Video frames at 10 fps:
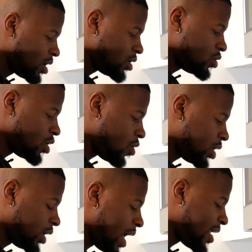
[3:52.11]
you know, a
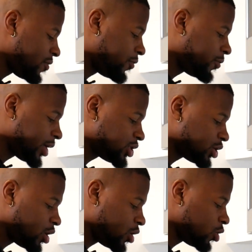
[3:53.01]
lot of fresh
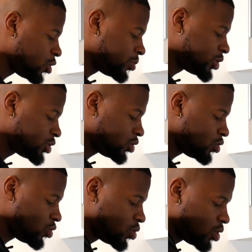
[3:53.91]
herbs
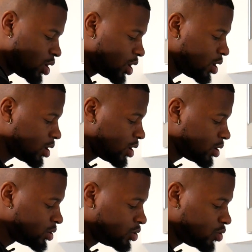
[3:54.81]
to
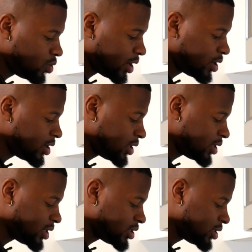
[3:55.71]
do their cooking
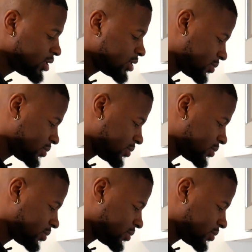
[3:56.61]
dishes,